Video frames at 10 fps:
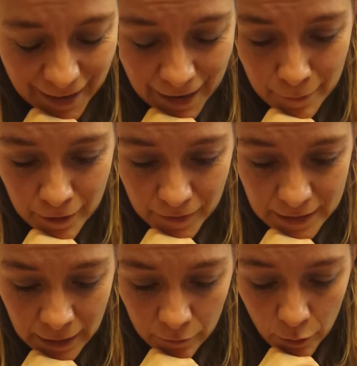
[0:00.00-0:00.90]
Can't be on the
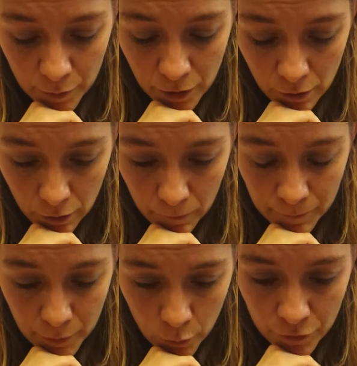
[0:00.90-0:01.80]
second row at all,
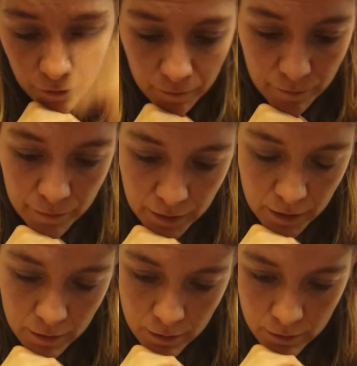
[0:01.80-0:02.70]
or the
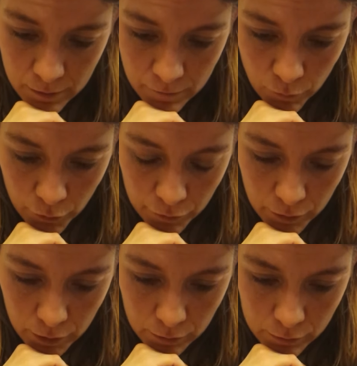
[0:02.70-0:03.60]
fourth
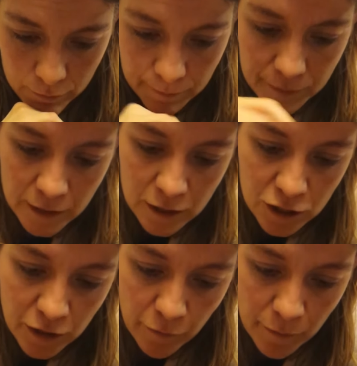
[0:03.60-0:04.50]
row. Let's
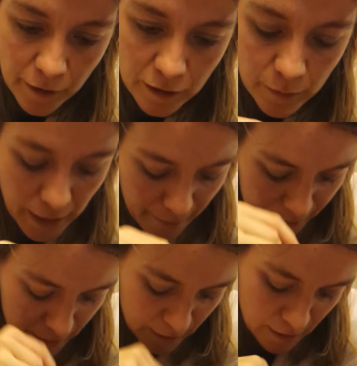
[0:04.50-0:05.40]
just shove him see What
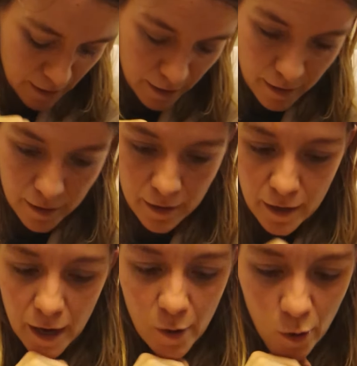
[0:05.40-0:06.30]
happens?
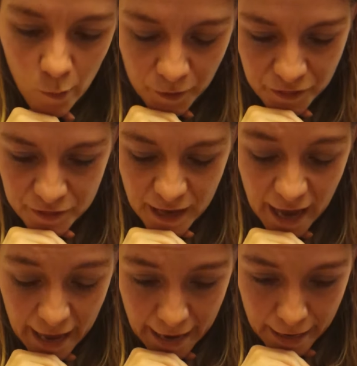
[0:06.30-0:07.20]
What the
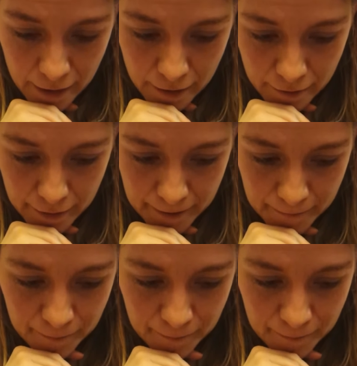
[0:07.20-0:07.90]
hey? All right.